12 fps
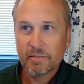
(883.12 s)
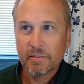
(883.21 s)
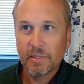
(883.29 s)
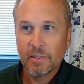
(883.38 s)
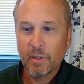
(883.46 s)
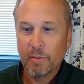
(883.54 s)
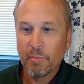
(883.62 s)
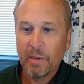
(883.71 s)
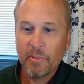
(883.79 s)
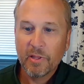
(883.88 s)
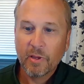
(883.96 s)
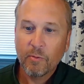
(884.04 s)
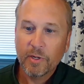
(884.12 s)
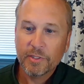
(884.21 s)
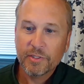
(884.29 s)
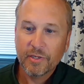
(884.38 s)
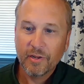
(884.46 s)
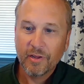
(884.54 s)
might be the
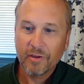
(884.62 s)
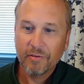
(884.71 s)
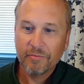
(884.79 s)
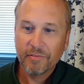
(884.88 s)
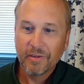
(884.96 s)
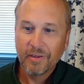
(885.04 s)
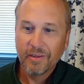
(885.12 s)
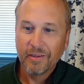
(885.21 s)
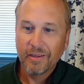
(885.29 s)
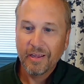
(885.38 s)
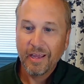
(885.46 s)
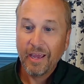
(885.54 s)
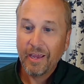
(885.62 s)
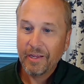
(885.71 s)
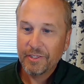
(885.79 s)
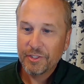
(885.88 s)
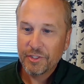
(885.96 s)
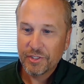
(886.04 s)
question of
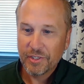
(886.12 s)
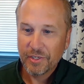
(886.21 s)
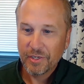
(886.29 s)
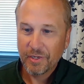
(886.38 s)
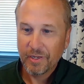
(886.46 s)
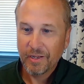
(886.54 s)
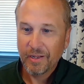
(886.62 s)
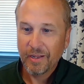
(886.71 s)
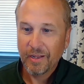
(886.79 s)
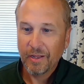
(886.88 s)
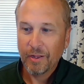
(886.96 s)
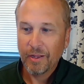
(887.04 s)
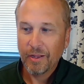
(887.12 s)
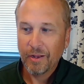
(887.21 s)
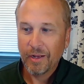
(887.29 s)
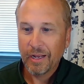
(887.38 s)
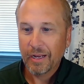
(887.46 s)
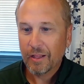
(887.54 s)
edge
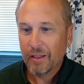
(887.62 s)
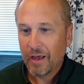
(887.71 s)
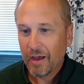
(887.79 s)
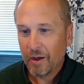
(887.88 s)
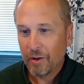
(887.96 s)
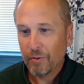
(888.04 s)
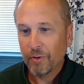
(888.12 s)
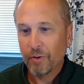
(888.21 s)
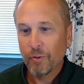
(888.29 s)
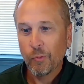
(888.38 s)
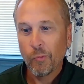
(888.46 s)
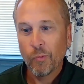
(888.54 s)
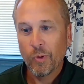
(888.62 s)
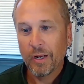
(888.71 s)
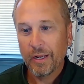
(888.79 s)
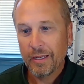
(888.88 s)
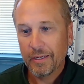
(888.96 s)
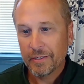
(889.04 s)
and cloud,
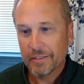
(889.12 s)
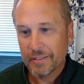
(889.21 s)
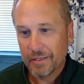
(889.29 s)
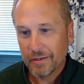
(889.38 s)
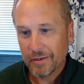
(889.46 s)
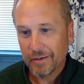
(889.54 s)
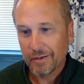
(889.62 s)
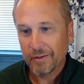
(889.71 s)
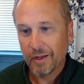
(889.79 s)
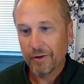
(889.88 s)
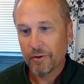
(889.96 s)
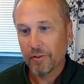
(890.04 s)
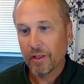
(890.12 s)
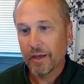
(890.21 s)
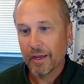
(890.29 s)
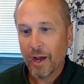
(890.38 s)
what is the underlying